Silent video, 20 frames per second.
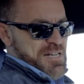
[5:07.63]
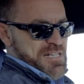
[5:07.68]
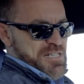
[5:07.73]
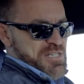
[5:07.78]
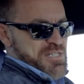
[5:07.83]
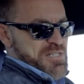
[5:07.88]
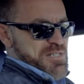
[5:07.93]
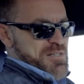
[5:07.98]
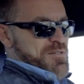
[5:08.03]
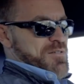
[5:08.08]
I
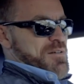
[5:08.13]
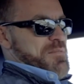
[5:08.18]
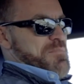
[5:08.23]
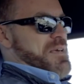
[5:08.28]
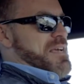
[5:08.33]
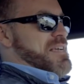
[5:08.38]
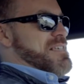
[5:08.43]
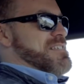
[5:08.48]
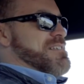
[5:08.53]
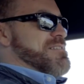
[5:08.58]
just know it
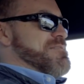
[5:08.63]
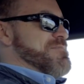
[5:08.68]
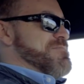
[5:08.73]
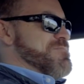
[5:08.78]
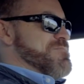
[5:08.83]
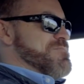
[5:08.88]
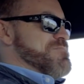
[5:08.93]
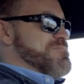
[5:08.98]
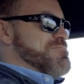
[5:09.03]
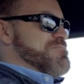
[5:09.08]
makes it
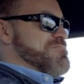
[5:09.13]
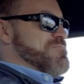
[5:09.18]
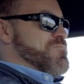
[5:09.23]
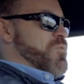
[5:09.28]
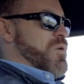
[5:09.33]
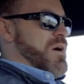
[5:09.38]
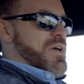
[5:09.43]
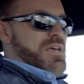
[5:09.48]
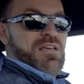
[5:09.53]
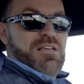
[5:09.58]

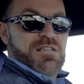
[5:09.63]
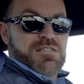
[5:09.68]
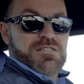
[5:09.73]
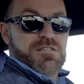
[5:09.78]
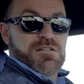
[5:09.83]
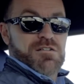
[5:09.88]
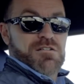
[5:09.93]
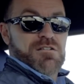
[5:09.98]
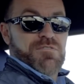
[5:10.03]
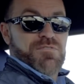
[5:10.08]
way
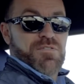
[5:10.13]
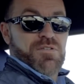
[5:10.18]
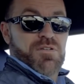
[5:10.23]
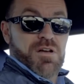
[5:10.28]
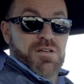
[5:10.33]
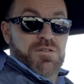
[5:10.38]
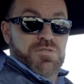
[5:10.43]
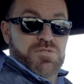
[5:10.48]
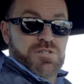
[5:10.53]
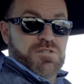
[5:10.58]
easier if you're
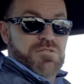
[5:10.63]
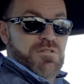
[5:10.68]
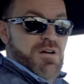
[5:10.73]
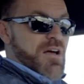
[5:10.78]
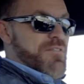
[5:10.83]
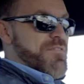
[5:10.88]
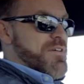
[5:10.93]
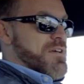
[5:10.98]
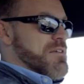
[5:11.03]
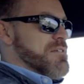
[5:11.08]
not used to
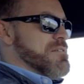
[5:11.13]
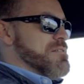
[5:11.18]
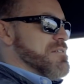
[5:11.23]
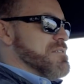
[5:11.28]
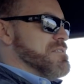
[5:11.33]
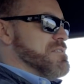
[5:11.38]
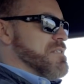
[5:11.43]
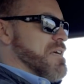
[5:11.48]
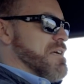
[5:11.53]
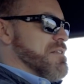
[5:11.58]
driving
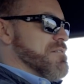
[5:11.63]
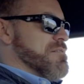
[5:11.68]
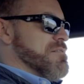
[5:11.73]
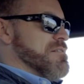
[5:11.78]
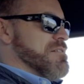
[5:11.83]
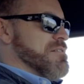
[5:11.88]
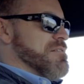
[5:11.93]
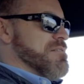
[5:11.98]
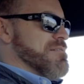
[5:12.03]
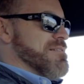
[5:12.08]
a
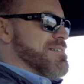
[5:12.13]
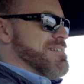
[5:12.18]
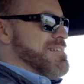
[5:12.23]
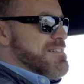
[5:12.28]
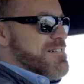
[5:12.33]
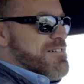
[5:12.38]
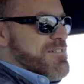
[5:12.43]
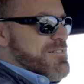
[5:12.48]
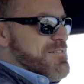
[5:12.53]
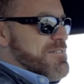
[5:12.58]
standard and you're
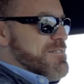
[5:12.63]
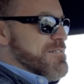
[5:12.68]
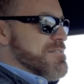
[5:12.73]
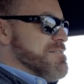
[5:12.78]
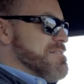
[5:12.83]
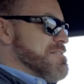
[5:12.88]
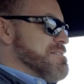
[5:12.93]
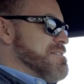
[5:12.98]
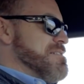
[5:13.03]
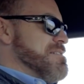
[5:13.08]
thinking,
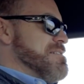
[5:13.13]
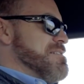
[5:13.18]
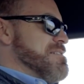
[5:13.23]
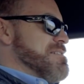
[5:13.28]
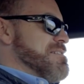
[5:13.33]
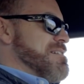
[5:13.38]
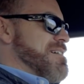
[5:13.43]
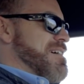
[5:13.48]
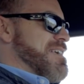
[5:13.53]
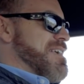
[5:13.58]
oh,
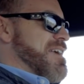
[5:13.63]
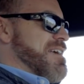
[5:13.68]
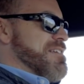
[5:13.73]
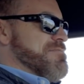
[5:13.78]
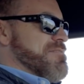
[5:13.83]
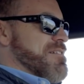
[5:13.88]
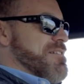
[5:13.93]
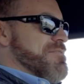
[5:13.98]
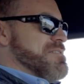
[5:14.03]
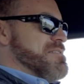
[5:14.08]
I
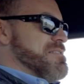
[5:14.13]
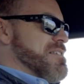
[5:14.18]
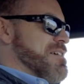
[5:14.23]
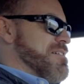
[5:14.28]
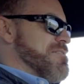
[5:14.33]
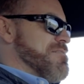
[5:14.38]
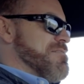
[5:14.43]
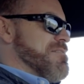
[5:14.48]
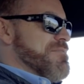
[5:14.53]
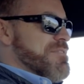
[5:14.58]
can't drive a
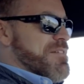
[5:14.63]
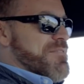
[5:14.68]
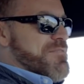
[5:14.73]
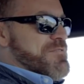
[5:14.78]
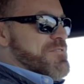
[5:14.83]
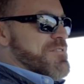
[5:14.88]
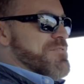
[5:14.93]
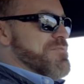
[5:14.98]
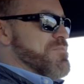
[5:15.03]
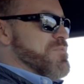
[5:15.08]
standard, I've
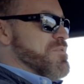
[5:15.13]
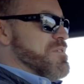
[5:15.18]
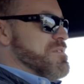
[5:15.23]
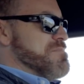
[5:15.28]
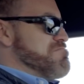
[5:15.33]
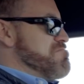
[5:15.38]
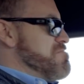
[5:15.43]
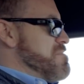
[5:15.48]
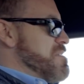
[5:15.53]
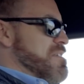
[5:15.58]
never driven
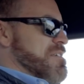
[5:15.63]
one.